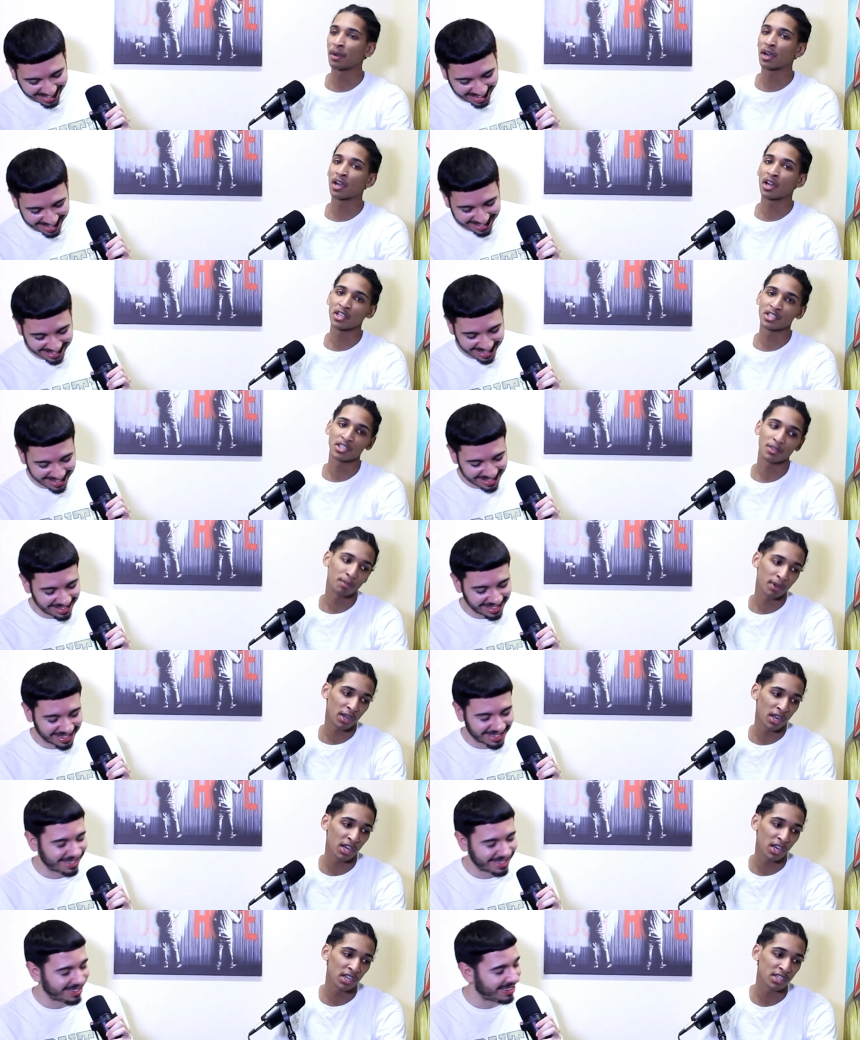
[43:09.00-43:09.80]
Speaker 1: because
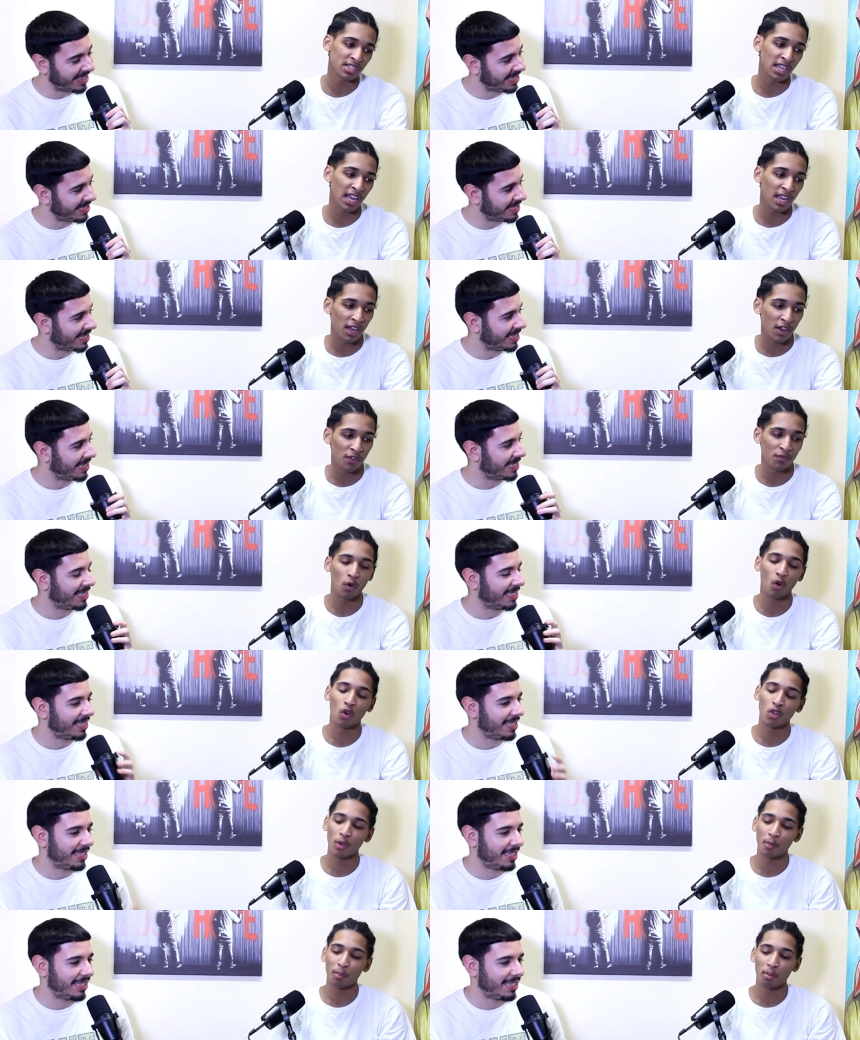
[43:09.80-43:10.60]
because of
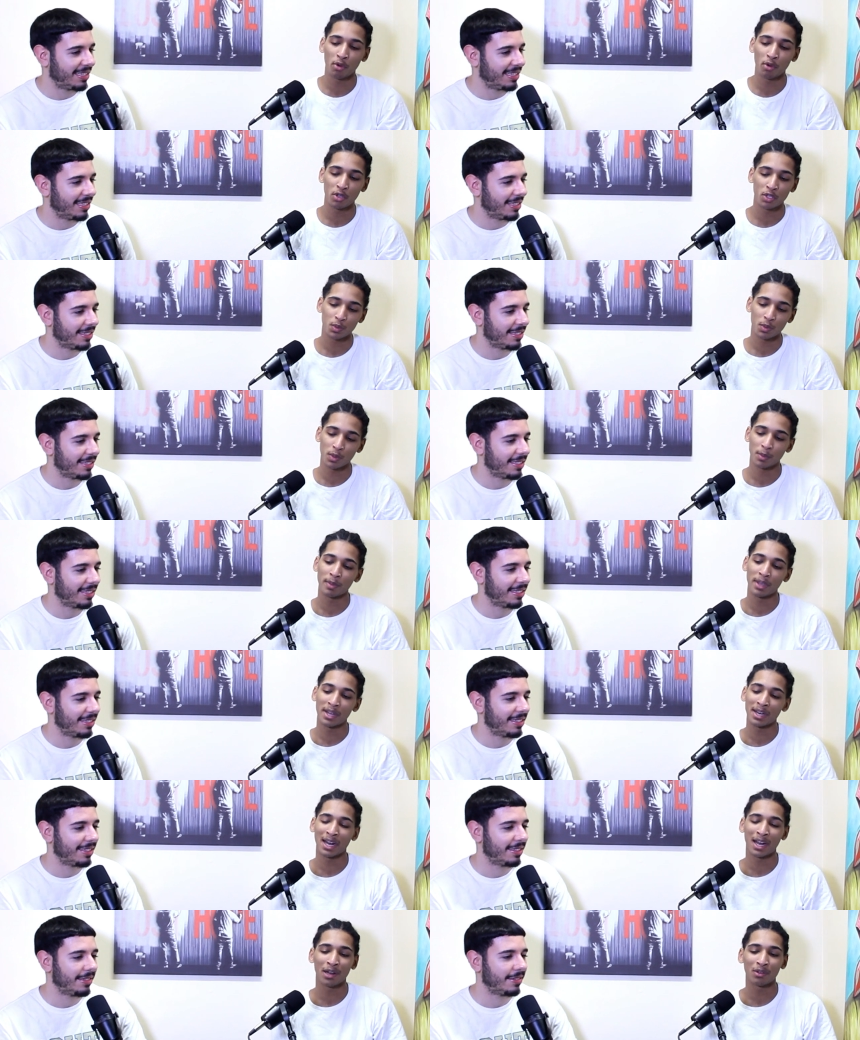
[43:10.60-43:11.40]
all the points we
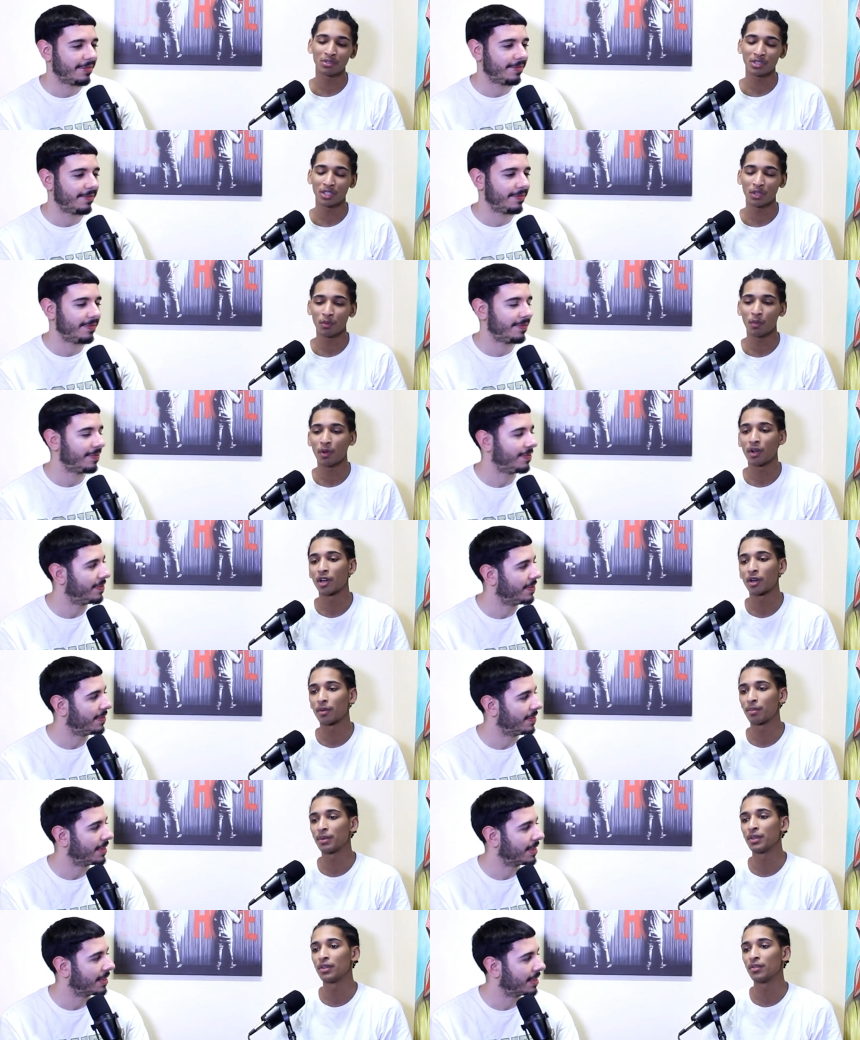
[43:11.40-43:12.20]
made, I don't think we're gonna
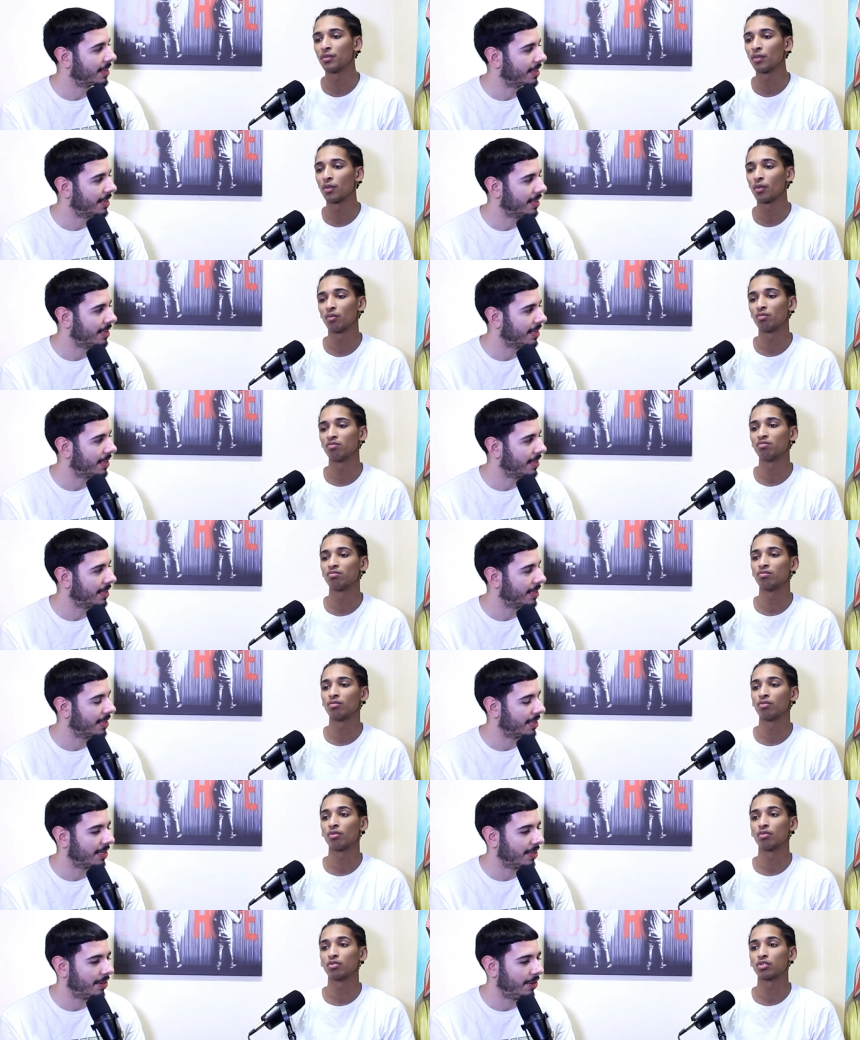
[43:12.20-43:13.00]
be
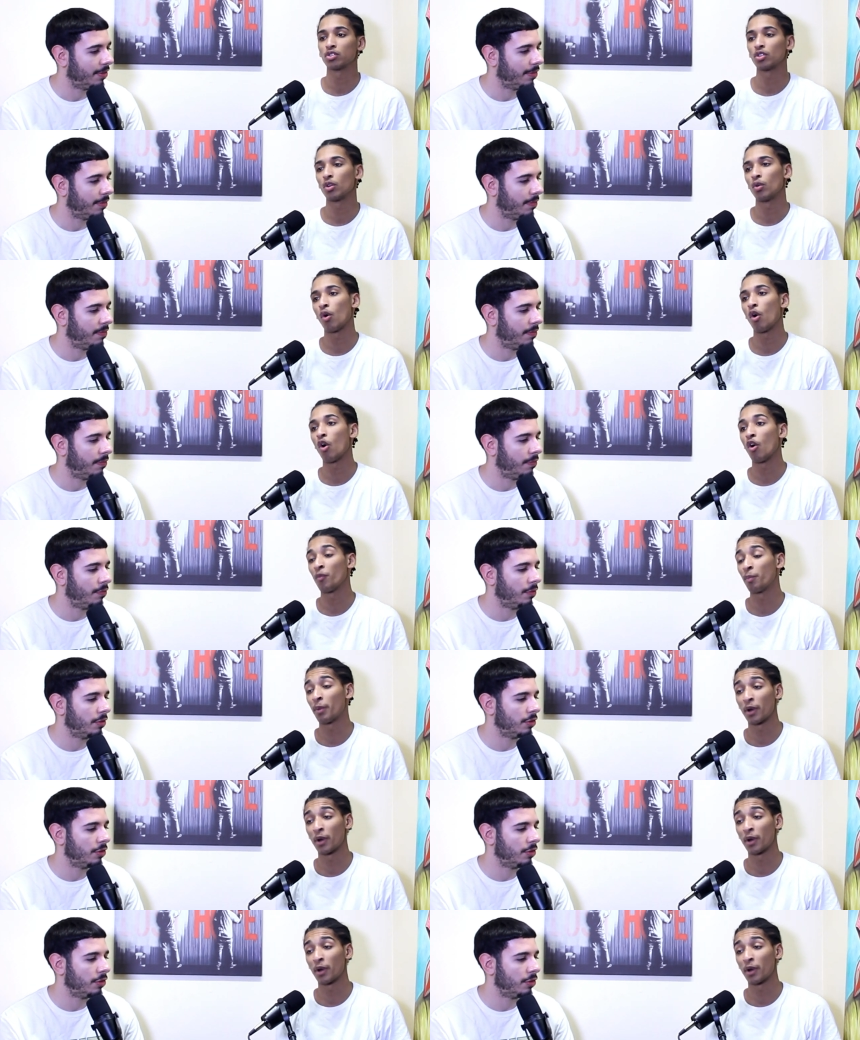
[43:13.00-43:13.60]
so off.